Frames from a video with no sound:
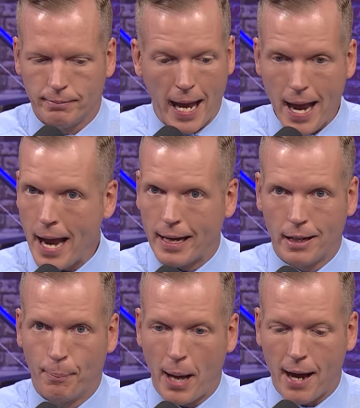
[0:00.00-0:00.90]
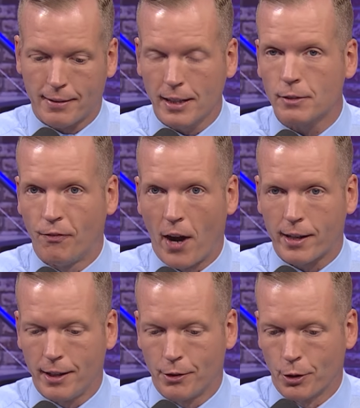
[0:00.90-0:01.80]
They ain't gonna block this
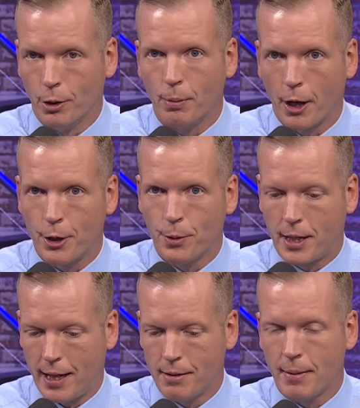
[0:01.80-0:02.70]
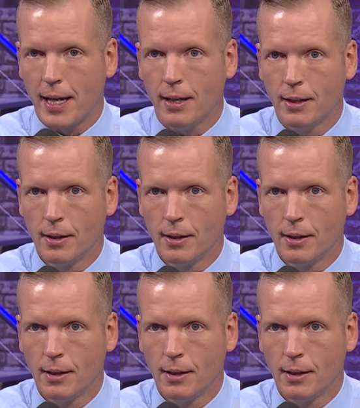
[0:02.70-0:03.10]
group. Are you kidding me?